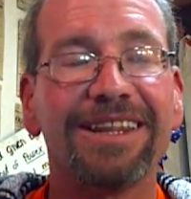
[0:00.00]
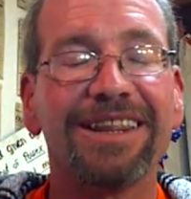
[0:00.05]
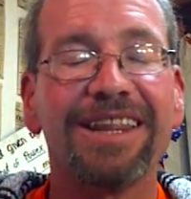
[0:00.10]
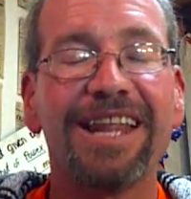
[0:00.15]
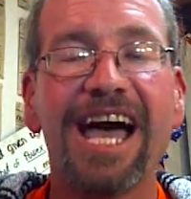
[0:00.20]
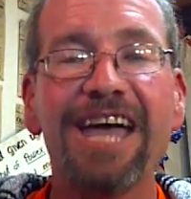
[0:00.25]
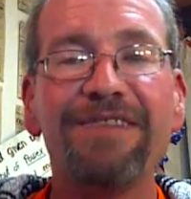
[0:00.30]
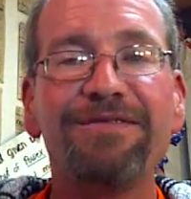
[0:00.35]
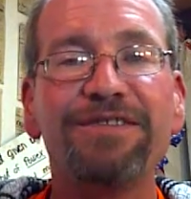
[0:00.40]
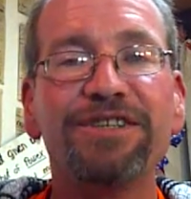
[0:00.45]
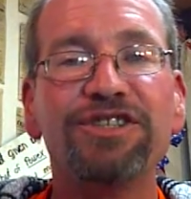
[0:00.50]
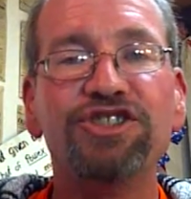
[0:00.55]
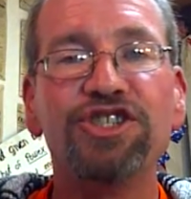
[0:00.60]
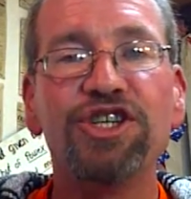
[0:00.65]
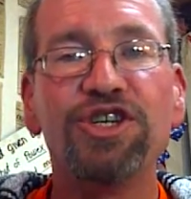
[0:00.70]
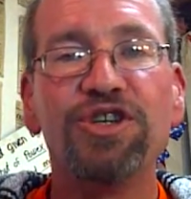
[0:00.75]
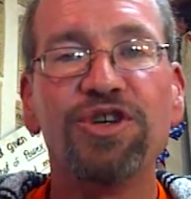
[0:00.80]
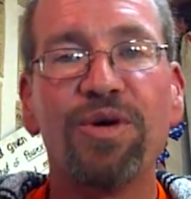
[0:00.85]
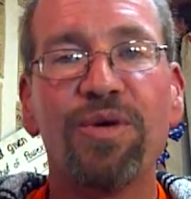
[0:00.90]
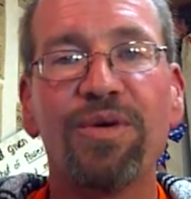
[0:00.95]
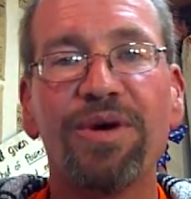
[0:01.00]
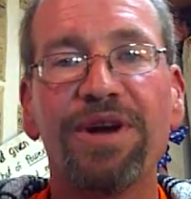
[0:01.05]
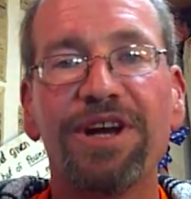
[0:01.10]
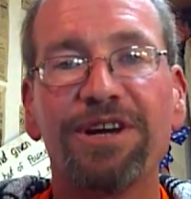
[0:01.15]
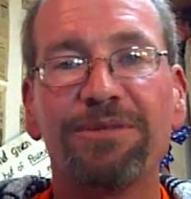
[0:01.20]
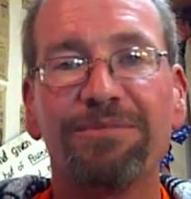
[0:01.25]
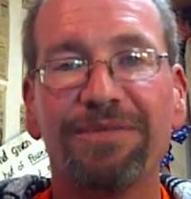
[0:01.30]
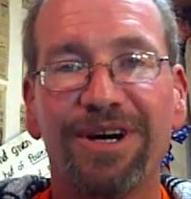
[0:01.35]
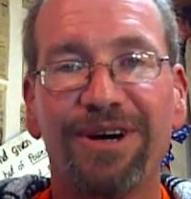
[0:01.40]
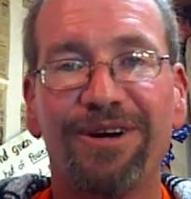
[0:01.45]
Life as you know it
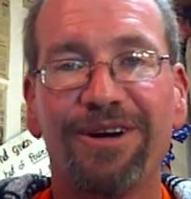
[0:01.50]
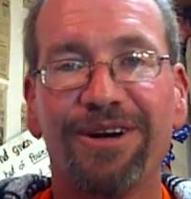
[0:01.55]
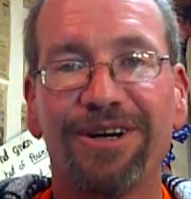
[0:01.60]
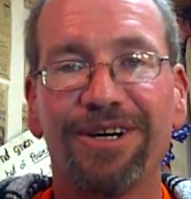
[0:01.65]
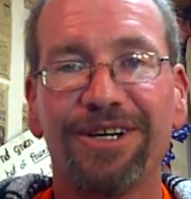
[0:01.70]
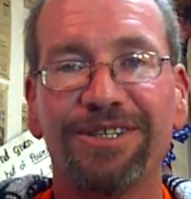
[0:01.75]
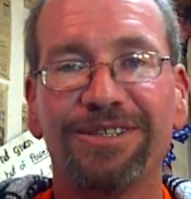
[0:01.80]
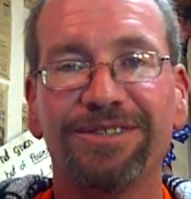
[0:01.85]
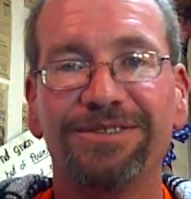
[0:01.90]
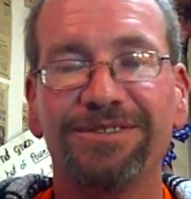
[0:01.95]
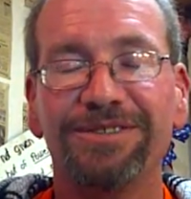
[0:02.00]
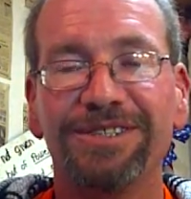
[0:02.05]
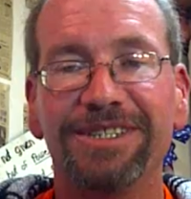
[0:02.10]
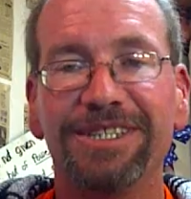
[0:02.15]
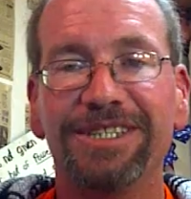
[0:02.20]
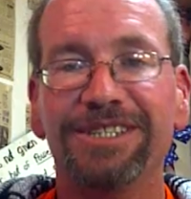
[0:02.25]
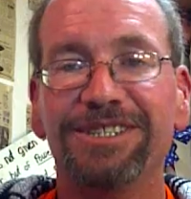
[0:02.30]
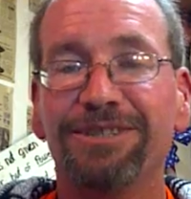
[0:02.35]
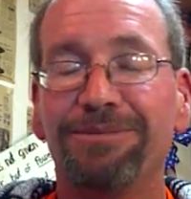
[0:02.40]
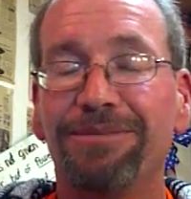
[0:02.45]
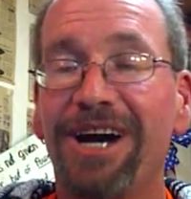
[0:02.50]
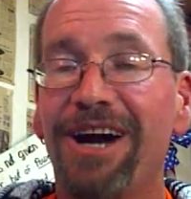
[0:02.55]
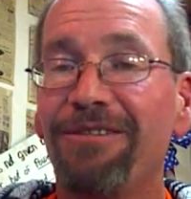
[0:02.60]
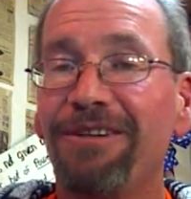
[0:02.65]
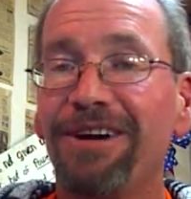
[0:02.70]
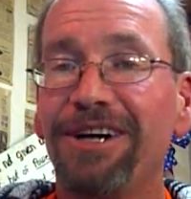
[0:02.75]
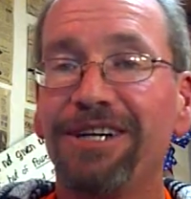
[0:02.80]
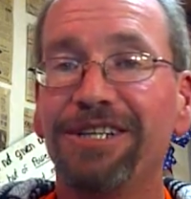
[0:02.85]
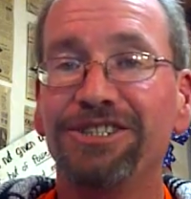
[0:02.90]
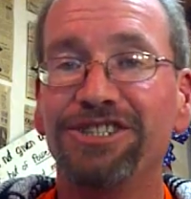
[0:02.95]
in America is
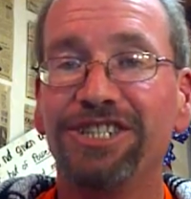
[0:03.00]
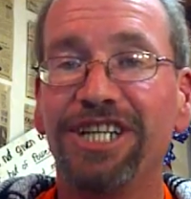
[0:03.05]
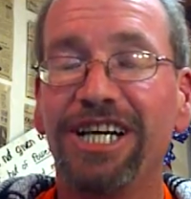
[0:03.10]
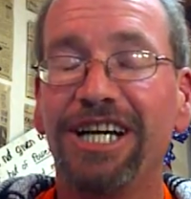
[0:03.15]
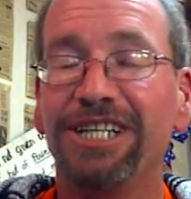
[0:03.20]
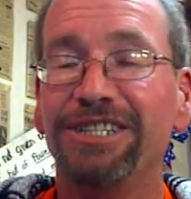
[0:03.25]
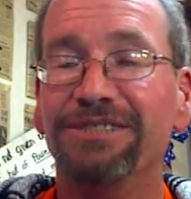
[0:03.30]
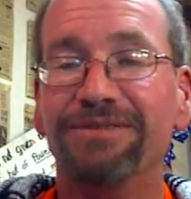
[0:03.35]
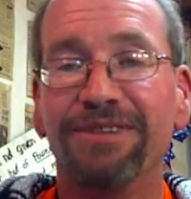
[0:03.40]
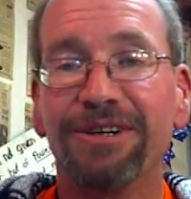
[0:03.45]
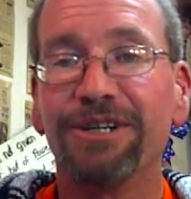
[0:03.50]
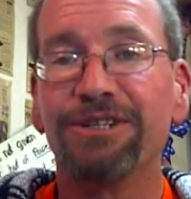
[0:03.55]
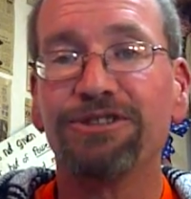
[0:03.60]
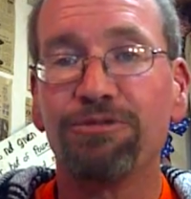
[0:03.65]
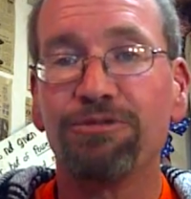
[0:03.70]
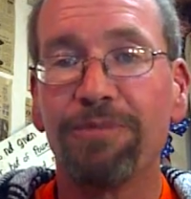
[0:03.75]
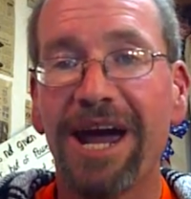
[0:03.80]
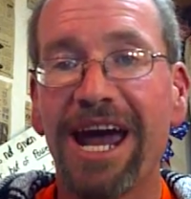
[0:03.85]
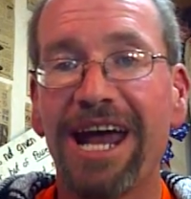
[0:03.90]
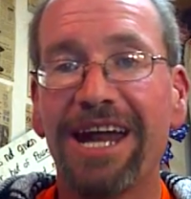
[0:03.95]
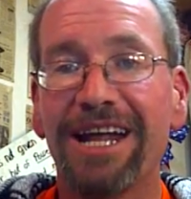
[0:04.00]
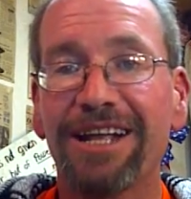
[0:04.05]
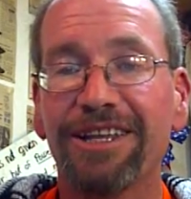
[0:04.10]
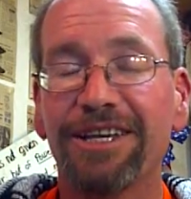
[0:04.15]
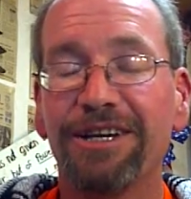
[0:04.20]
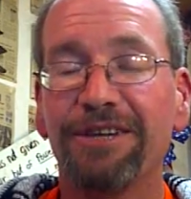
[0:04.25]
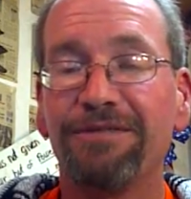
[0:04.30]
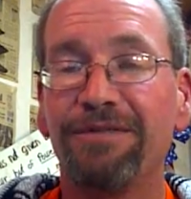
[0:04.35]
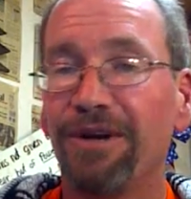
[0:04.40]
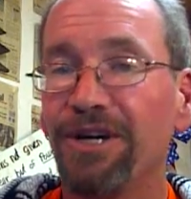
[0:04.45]
about ready to change very
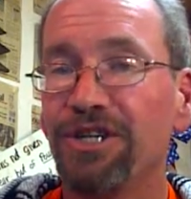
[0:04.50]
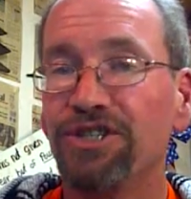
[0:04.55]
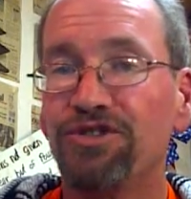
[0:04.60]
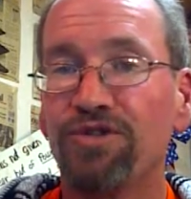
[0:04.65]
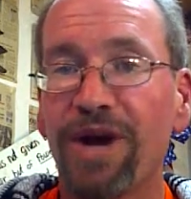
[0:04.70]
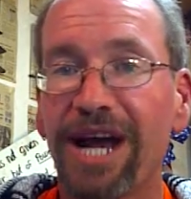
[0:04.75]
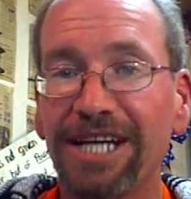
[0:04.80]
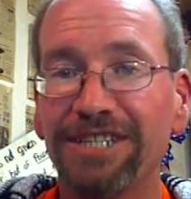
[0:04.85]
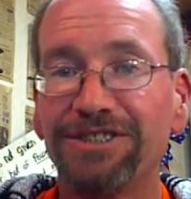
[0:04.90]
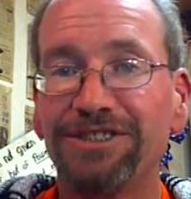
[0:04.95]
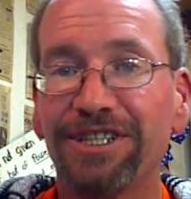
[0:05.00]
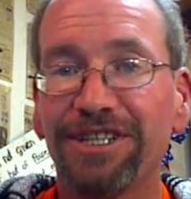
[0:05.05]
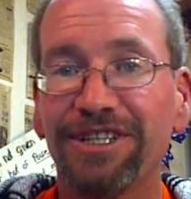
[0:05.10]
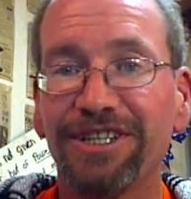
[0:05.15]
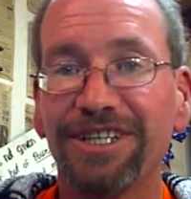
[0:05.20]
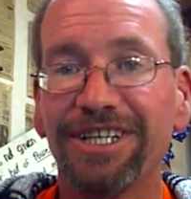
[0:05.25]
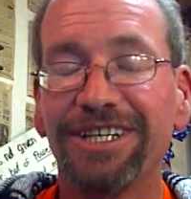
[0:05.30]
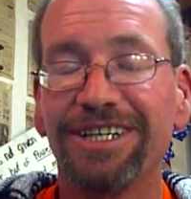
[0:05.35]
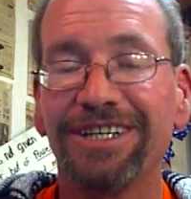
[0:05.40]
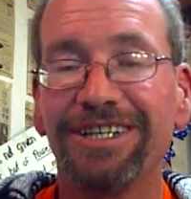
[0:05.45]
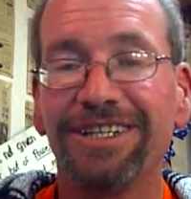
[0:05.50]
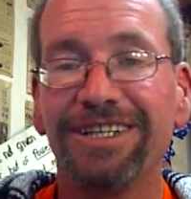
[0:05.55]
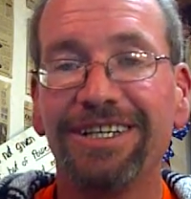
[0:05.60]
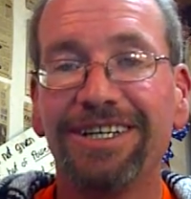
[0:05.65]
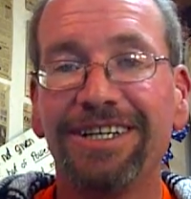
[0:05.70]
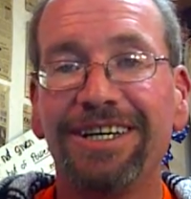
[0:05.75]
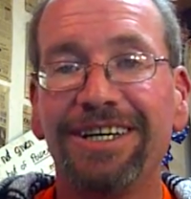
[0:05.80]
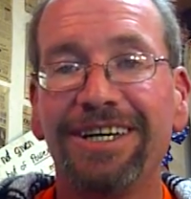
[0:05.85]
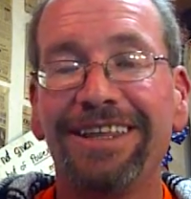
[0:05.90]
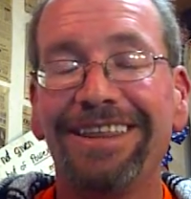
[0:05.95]
dramatically and very drastically.
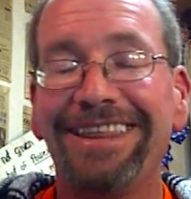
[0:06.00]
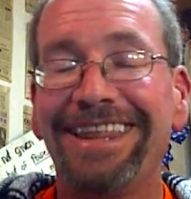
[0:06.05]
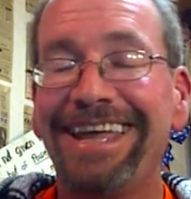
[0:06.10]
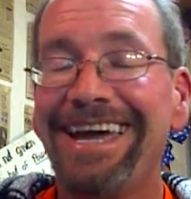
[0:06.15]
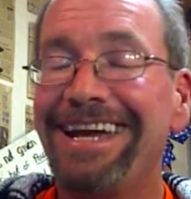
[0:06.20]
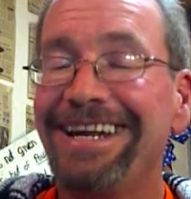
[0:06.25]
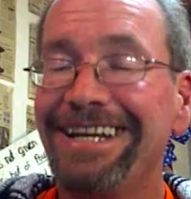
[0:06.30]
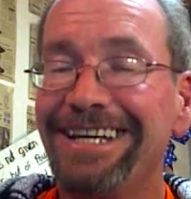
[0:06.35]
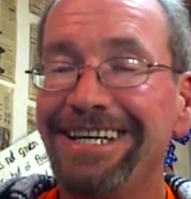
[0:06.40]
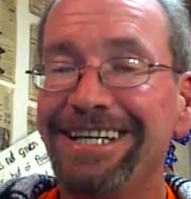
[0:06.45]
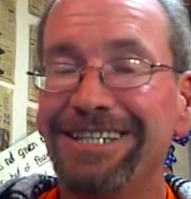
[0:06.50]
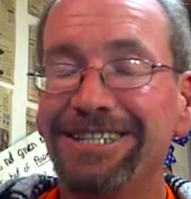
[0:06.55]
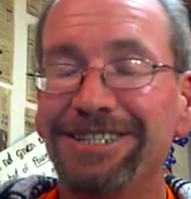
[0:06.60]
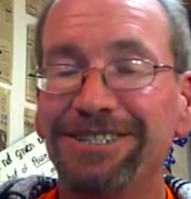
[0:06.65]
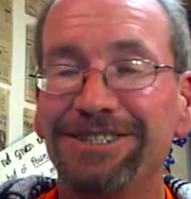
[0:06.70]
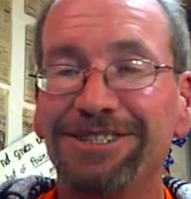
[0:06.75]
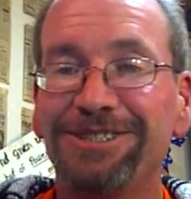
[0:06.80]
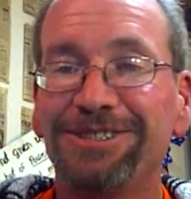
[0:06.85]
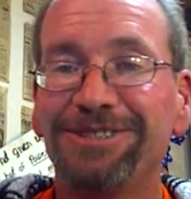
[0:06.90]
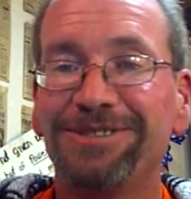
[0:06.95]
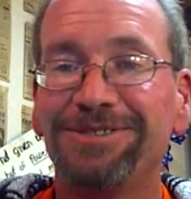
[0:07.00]
That is